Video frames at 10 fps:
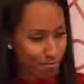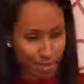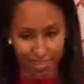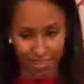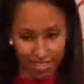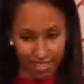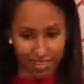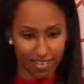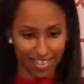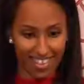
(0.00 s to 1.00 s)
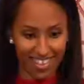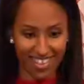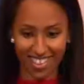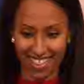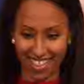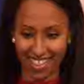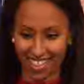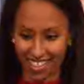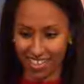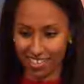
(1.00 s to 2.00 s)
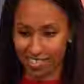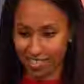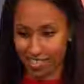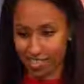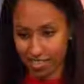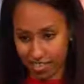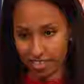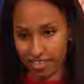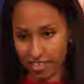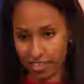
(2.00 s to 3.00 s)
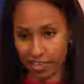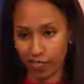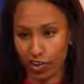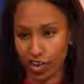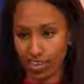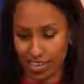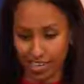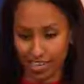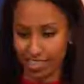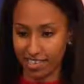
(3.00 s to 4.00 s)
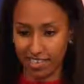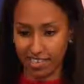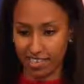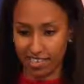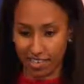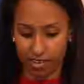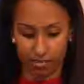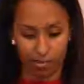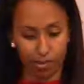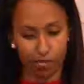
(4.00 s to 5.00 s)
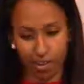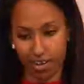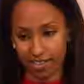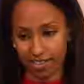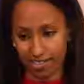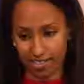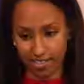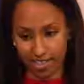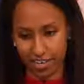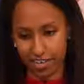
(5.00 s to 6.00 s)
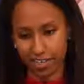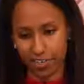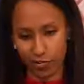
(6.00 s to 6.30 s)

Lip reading: But thanks, Glenn. Thanks for highlighting the past 10 years